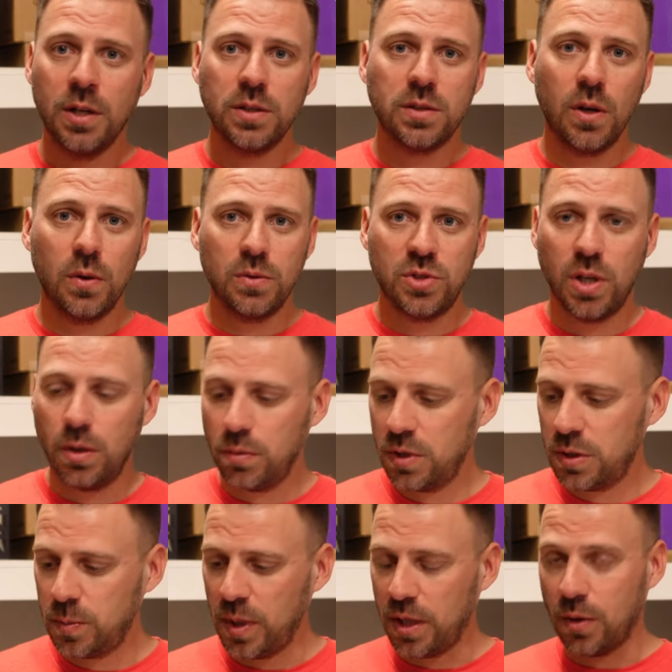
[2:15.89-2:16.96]
So
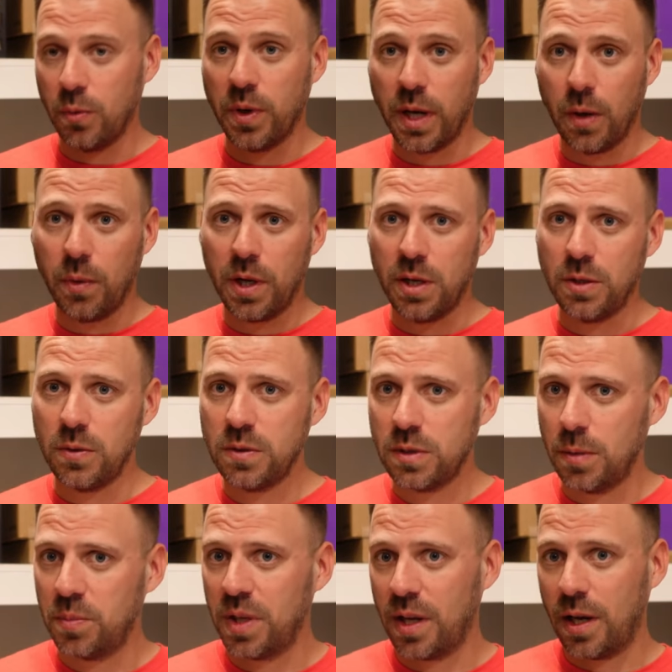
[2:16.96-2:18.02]
generally speaking, when I want to do
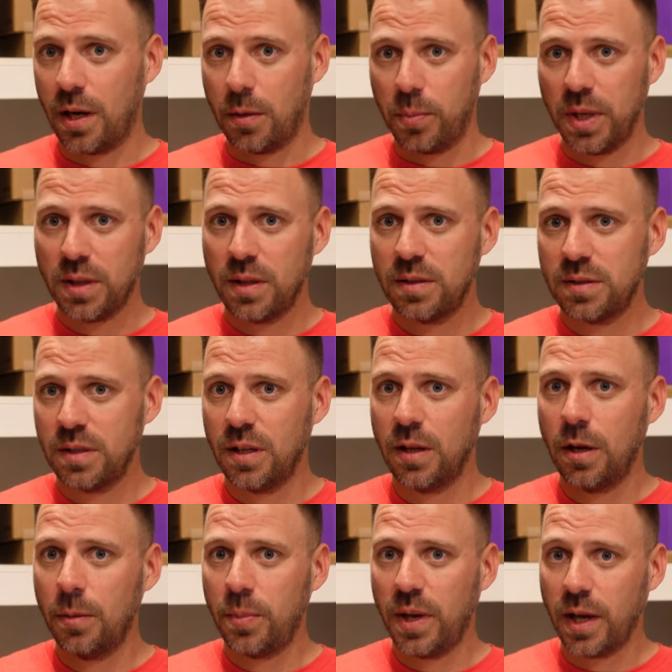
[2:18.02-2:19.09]
something, I got to pick this thing
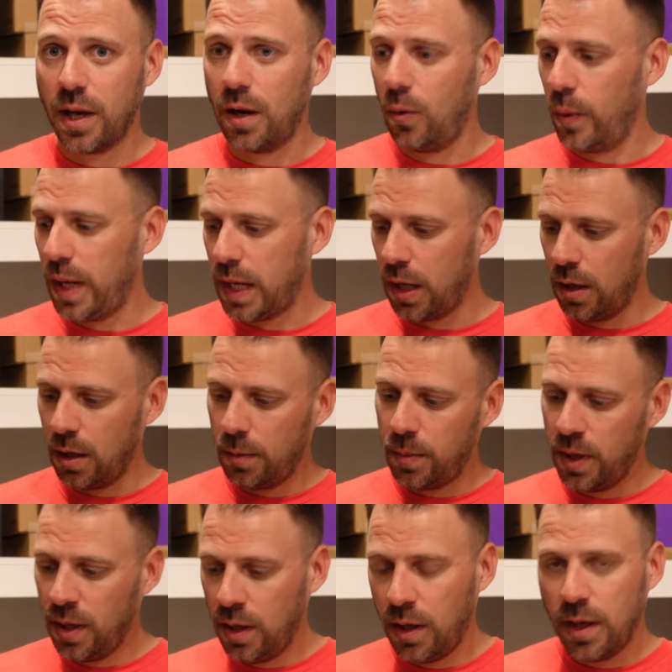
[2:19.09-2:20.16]
up, I got to wake it
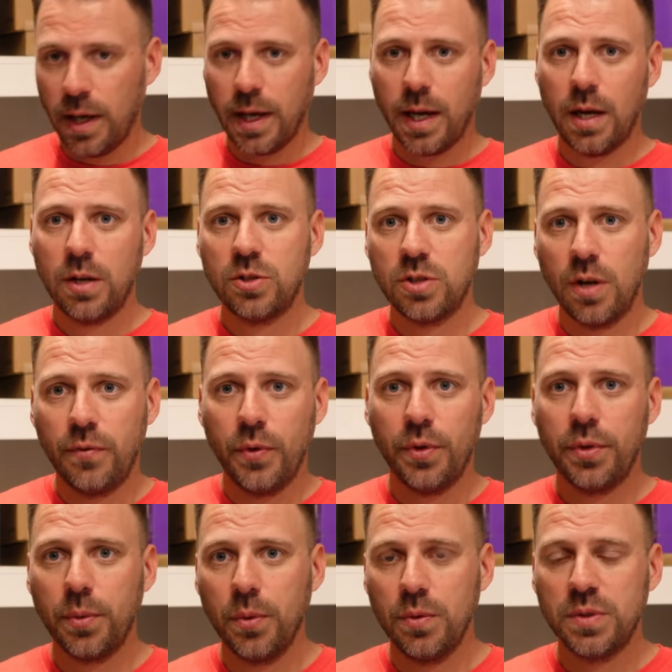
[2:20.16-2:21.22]
up, I got to shuffle
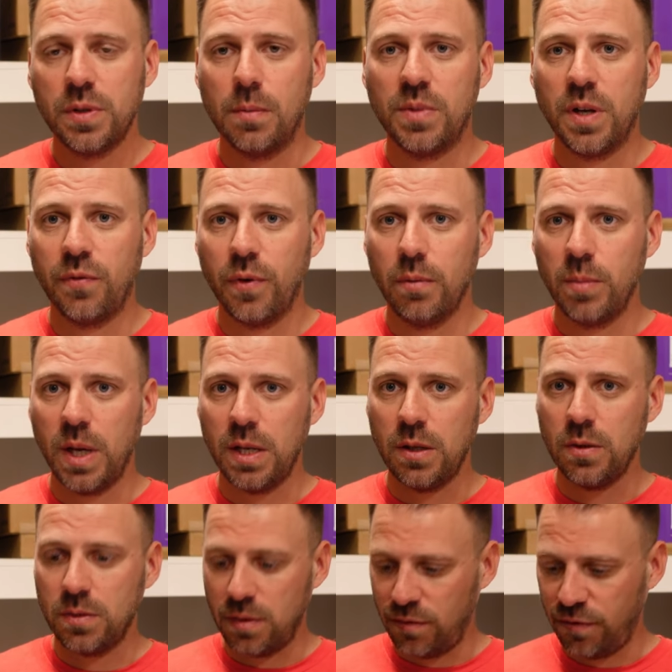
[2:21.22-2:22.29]
through some different
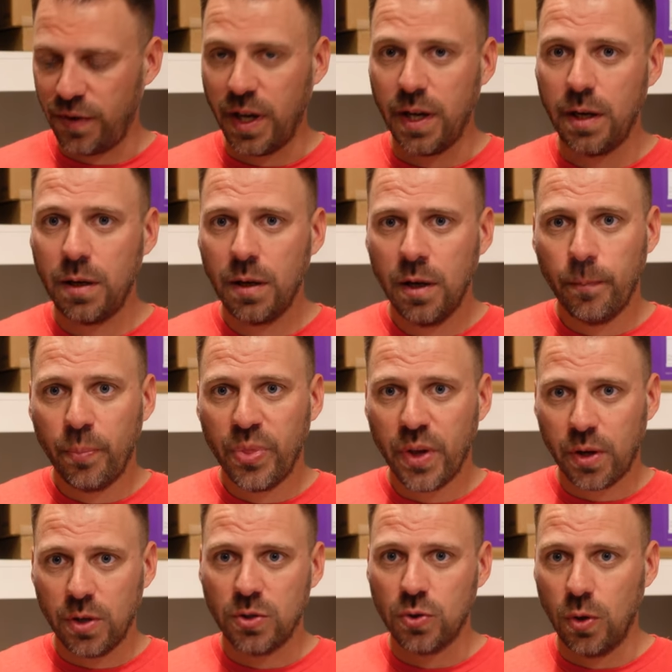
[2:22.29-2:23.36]
menus and find
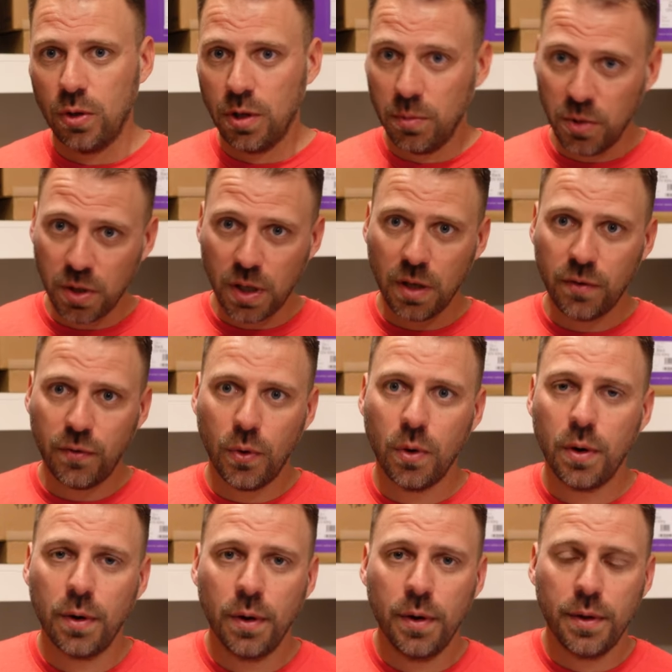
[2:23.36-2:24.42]
the control I'm looking
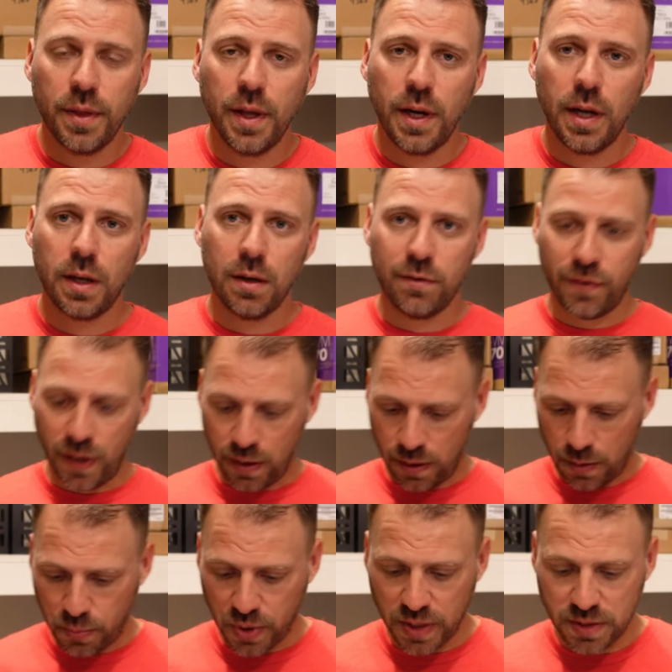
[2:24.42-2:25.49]
for, then I can
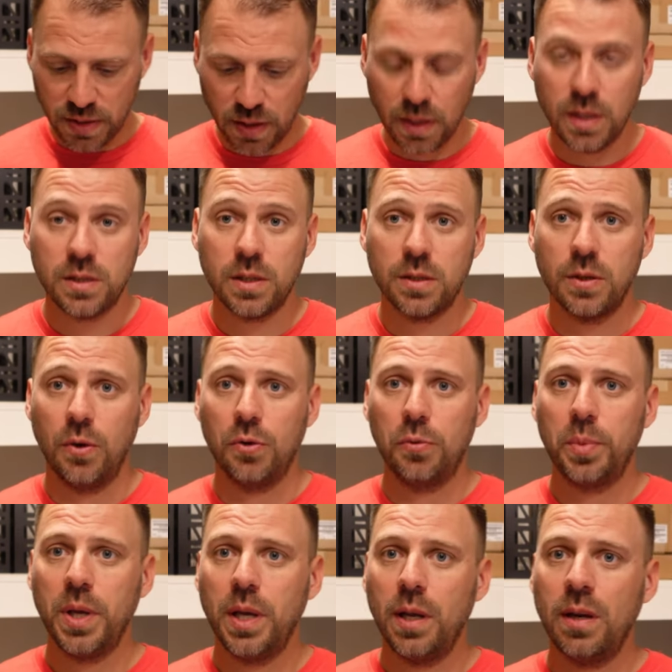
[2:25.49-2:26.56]
finally press it. It's a
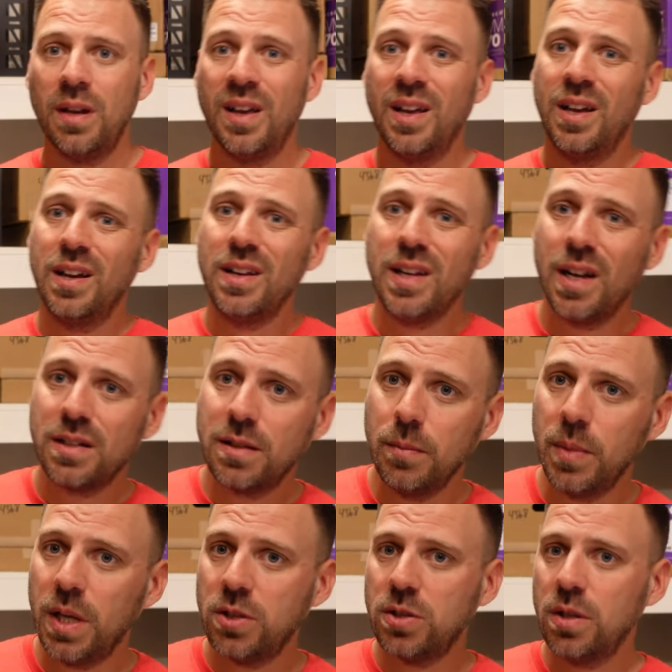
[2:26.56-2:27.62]
total pain. Not
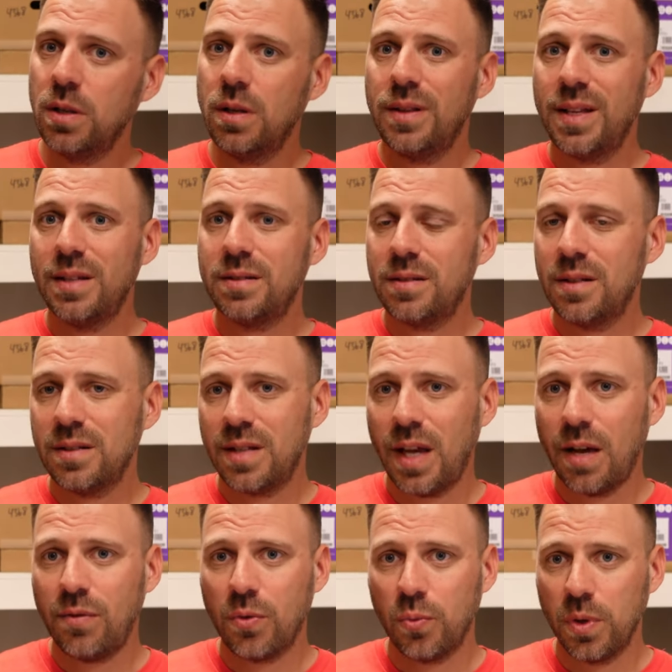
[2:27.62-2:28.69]
to mention, these things
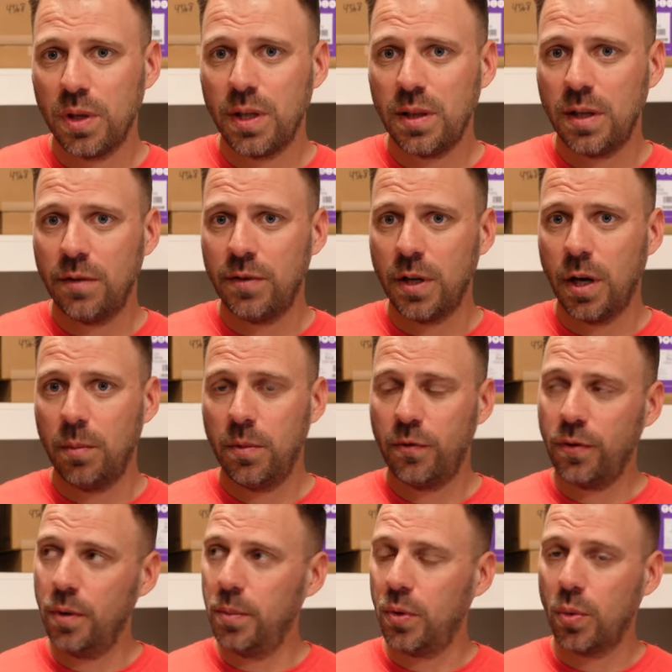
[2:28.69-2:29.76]
haven't really lived up
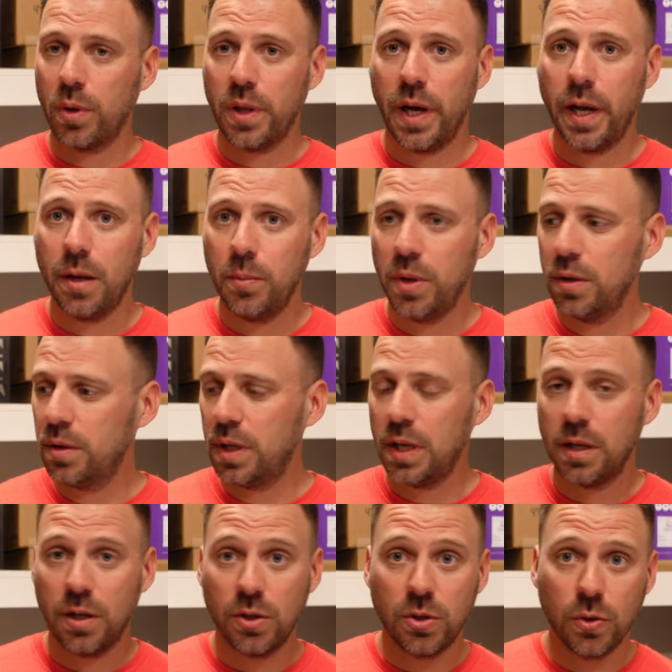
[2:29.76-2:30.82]
from a
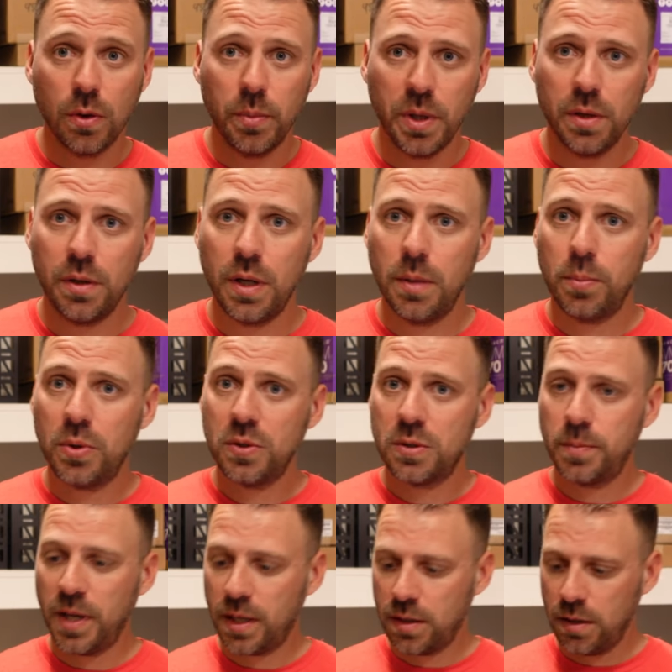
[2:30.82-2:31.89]
reliability and a durability
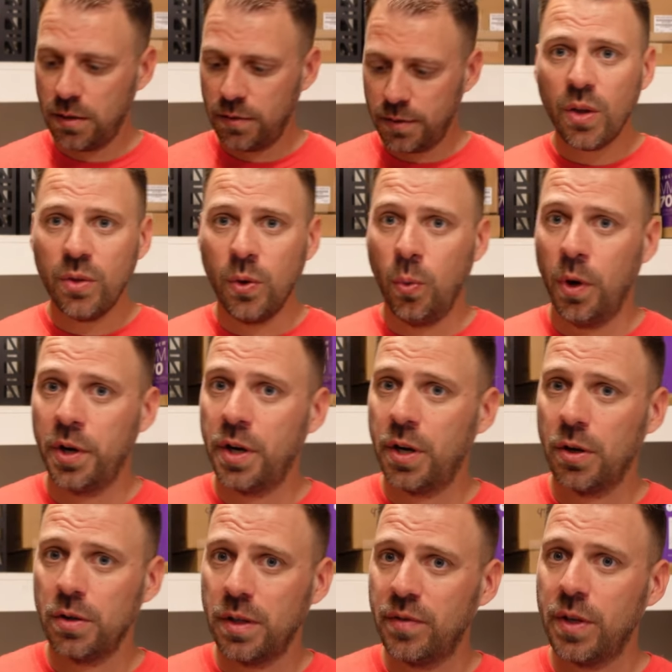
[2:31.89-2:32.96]
perspective. The one
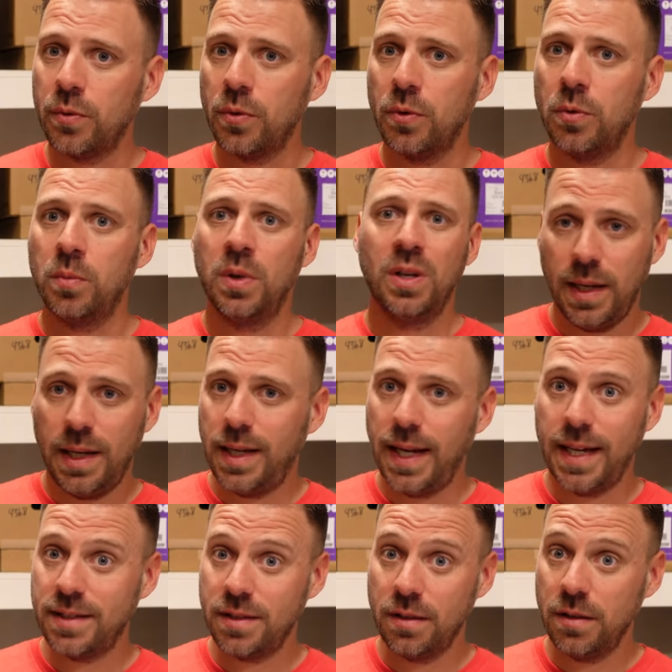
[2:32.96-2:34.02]
in our living room, it
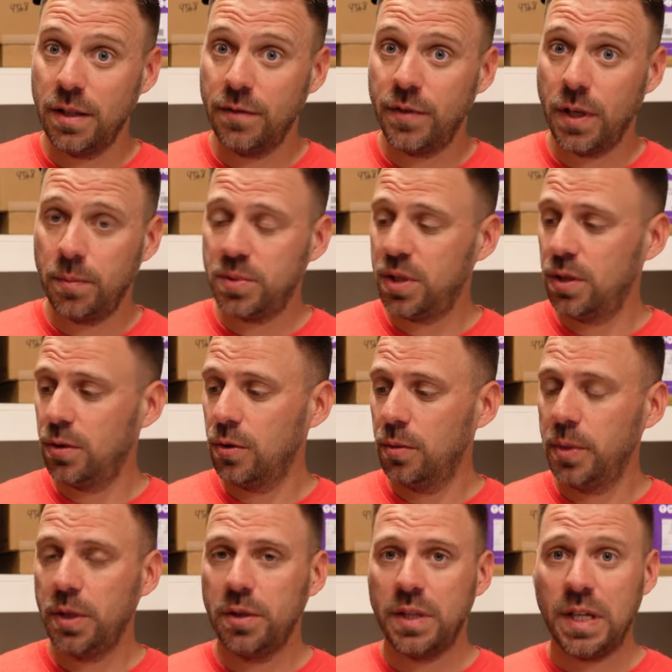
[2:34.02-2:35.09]
hasn't lived up to
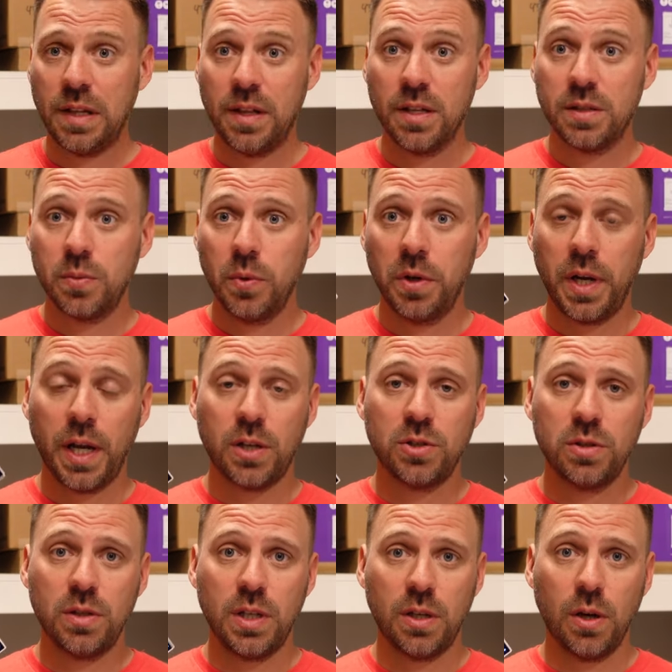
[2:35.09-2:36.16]
durability. This one
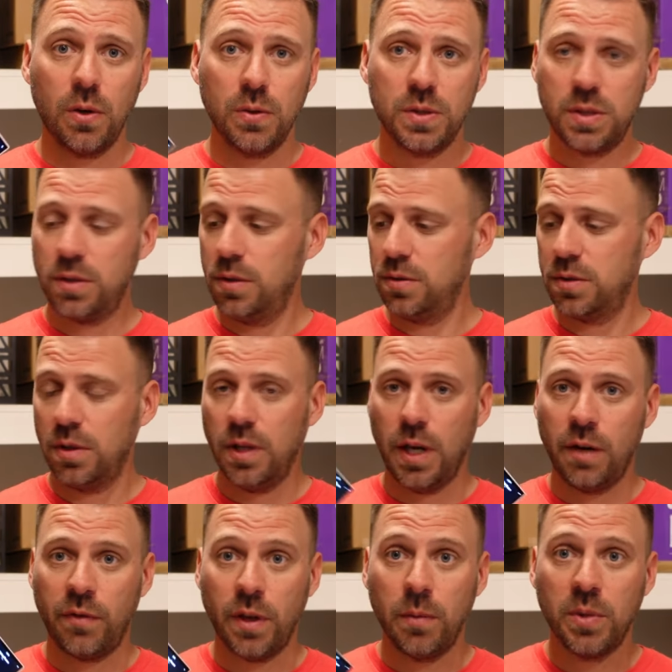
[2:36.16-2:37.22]
actually ghosts. There's a
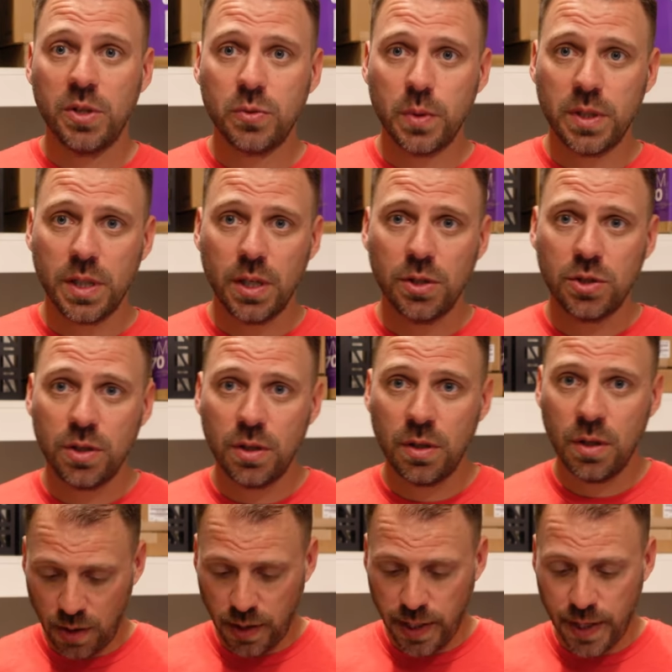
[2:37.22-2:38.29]
lot of image
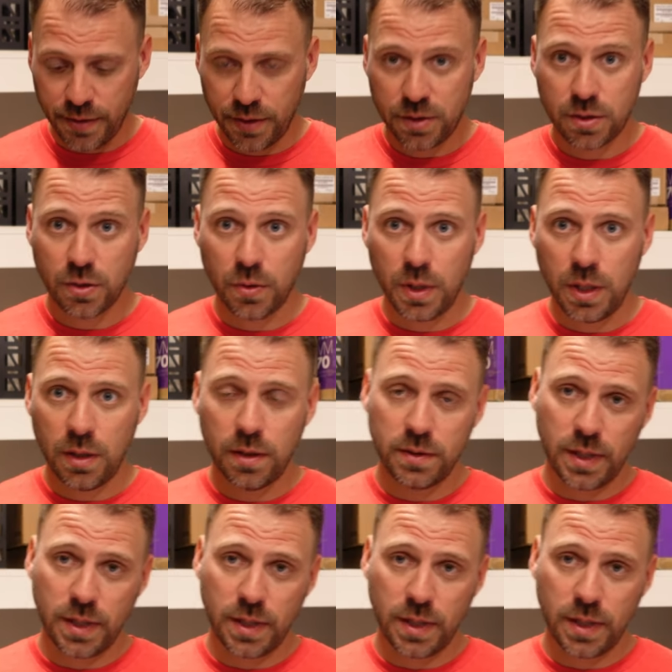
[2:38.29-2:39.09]
retention on the screen.